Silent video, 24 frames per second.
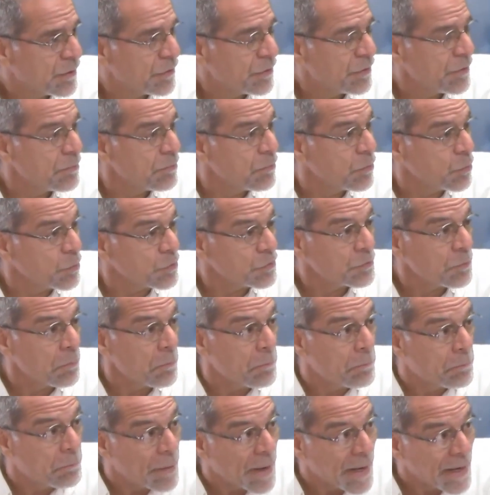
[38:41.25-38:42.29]
the most
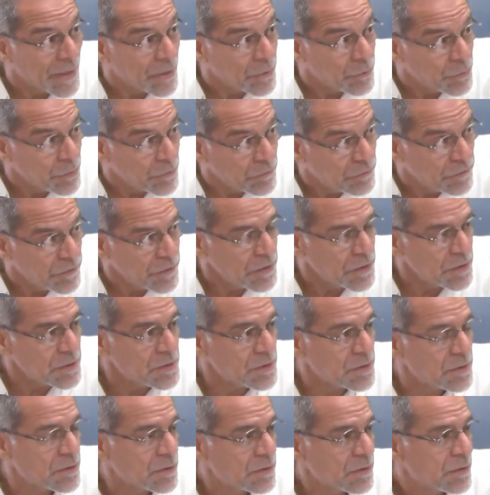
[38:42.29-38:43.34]

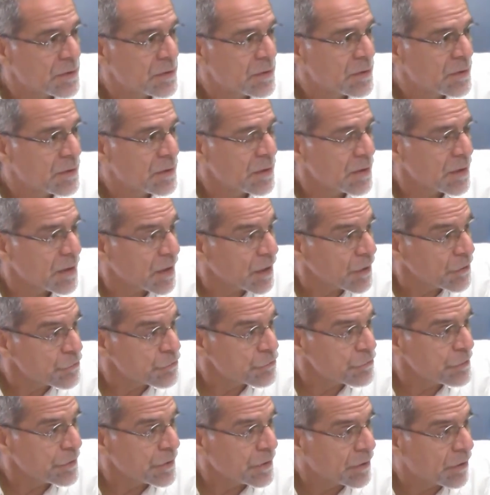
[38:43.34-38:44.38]
biodiverse
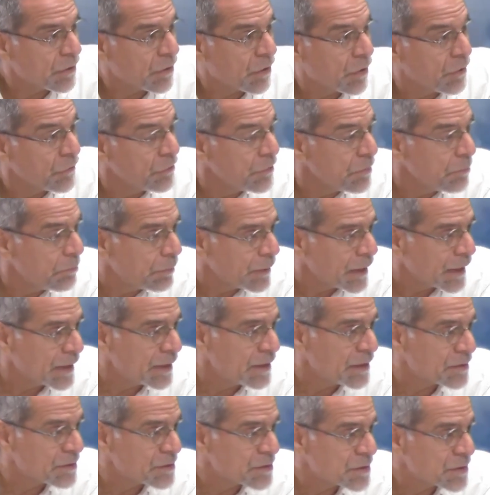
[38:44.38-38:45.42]
country on the
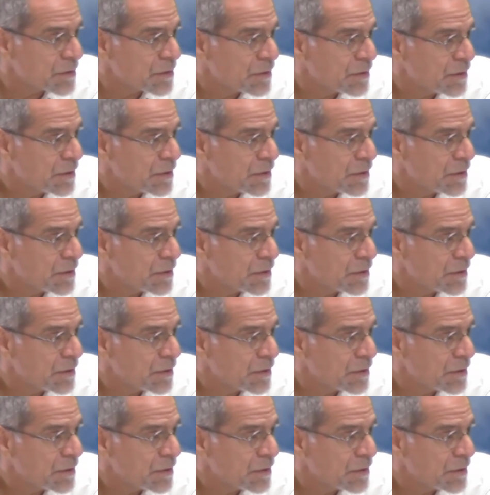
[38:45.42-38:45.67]
planet